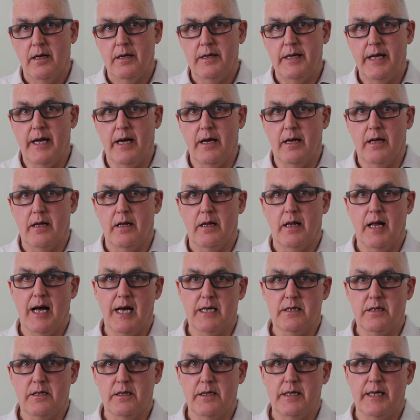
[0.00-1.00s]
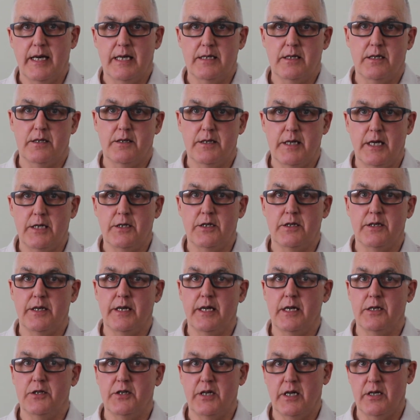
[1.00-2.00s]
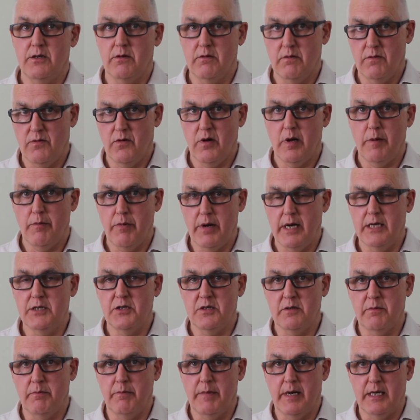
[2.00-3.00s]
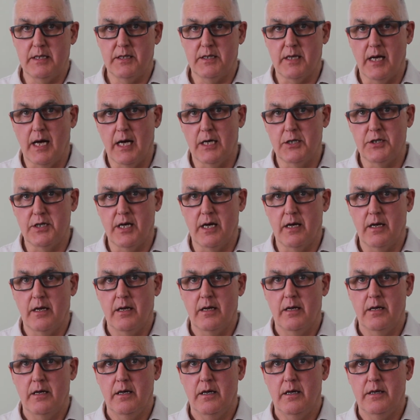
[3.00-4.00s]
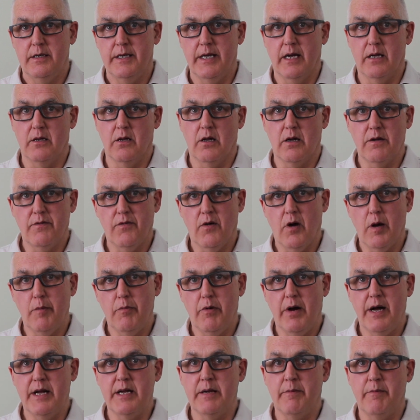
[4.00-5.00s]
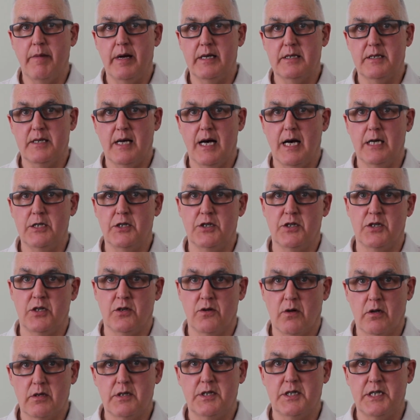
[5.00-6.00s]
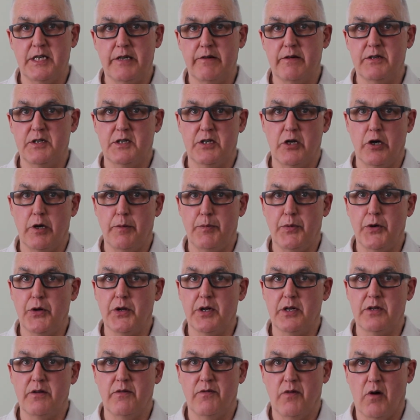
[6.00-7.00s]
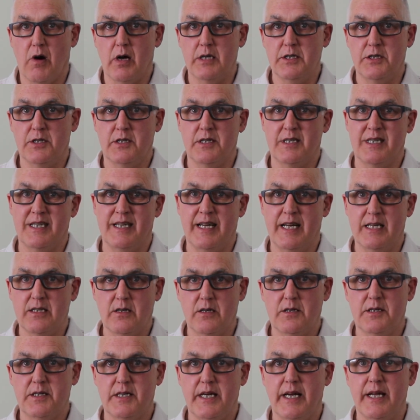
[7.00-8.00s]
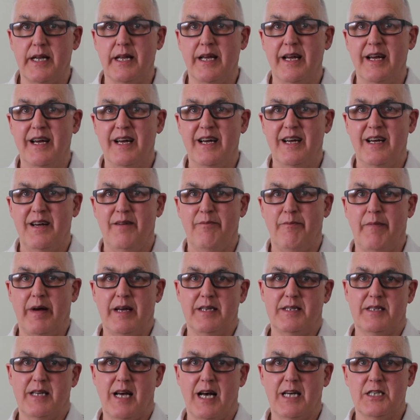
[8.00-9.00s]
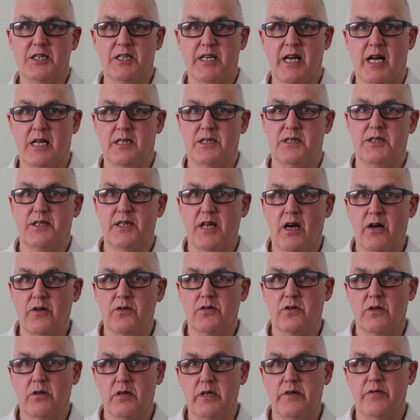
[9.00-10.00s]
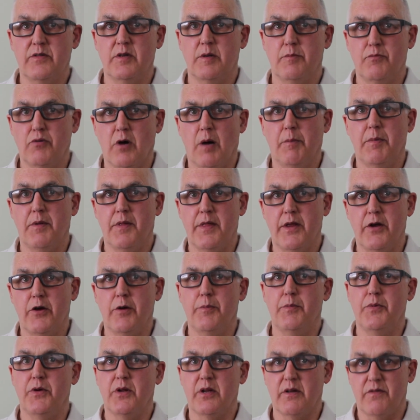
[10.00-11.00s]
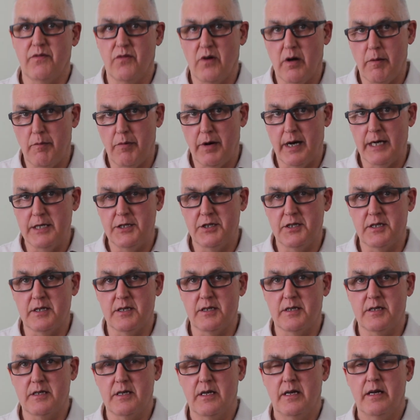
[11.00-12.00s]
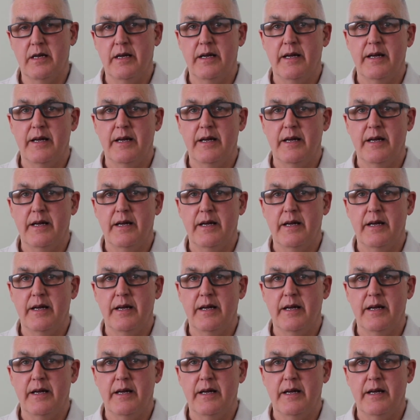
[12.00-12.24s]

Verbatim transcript: Now, lastly, as I said, you need a general vibration massager. Now, a lot of vibrating massagers are not serious therapeutic devices, and as I said, massage guns don't deliver the proper therapeutic vibrations.